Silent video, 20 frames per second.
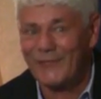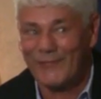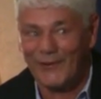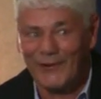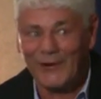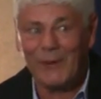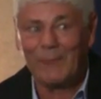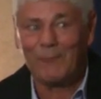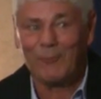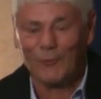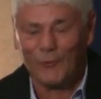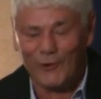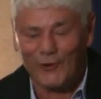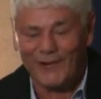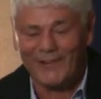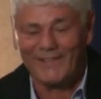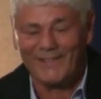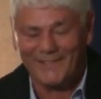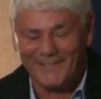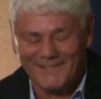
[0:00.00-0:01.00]
Very
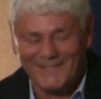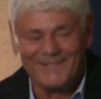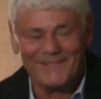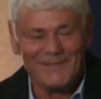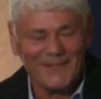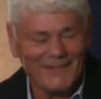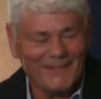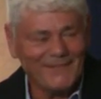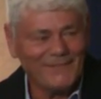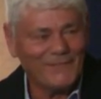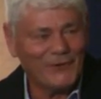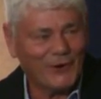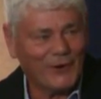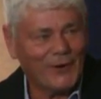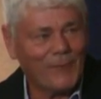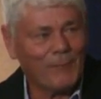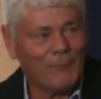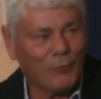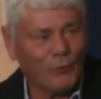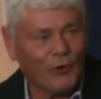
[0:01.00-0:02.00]
important,
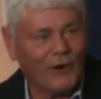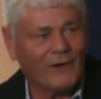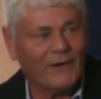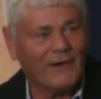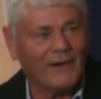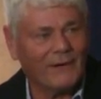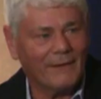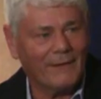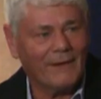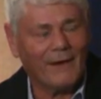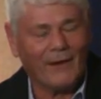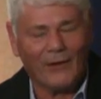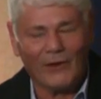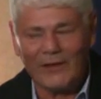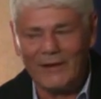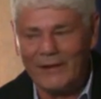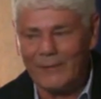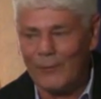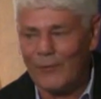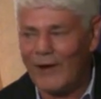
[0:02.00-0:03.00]
very important.
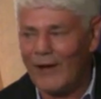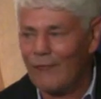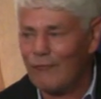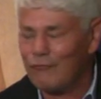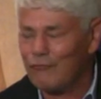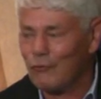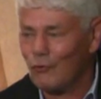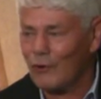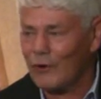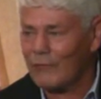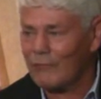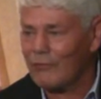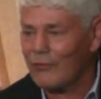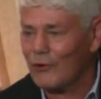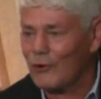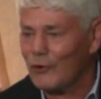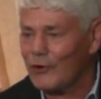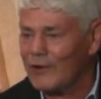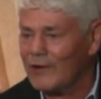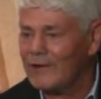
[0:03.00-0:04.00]
I'll eat around
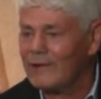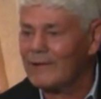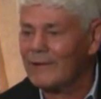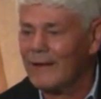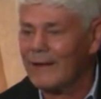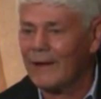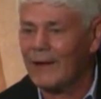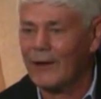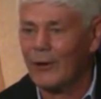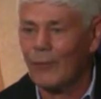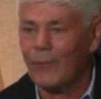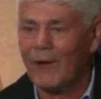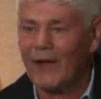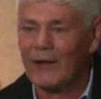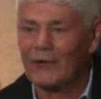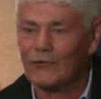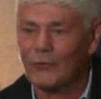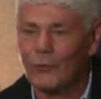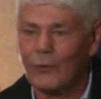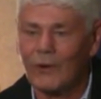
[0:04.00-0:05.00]
4:30, and I go
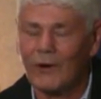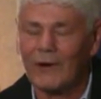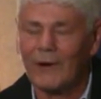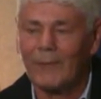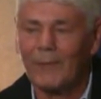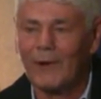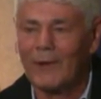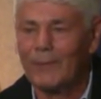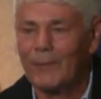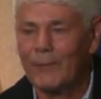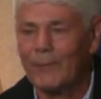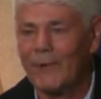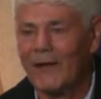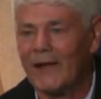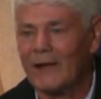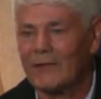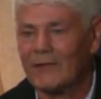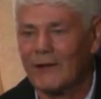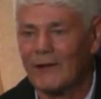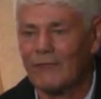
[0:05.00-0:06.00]
back to work. I might be
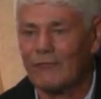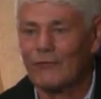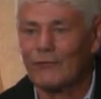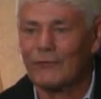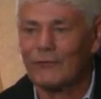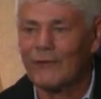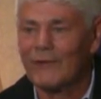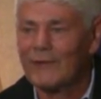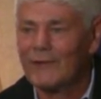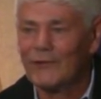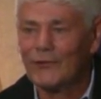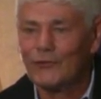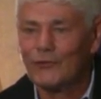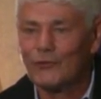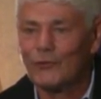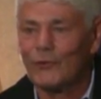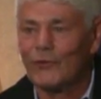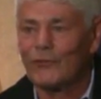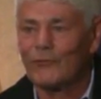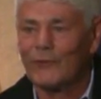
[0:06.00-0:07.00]
back there for
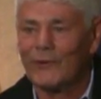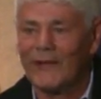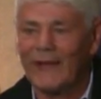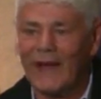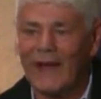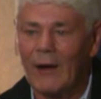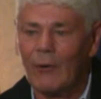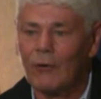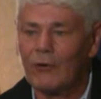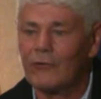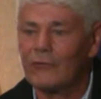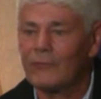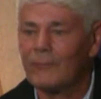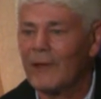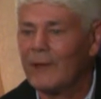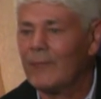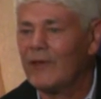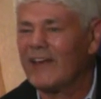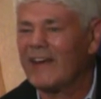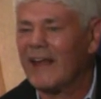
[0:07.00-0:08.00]
2 or 3 hours,
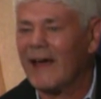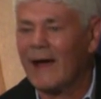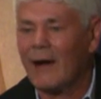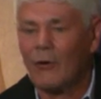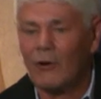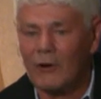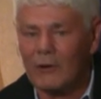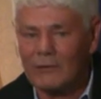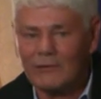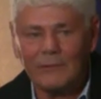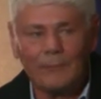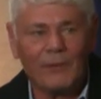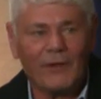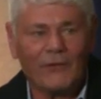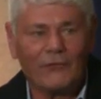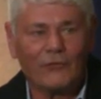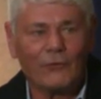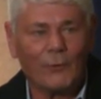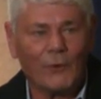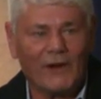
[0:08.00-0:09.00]
maybe an hour.
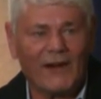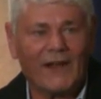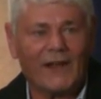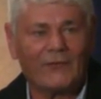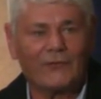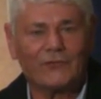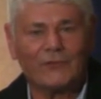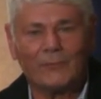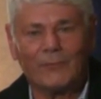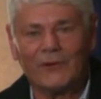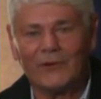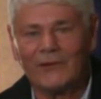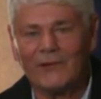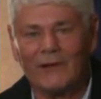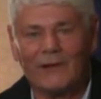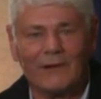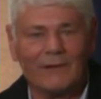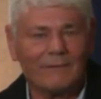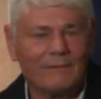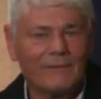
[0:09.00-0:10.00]
Depends on what has to be
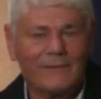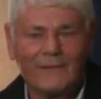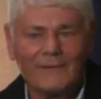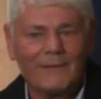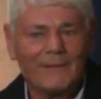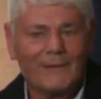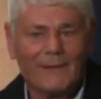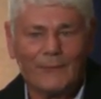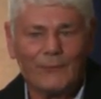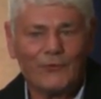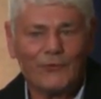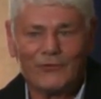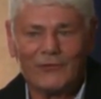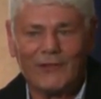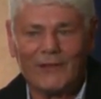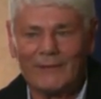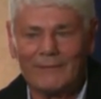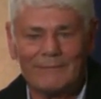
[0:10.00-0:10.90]
done. That's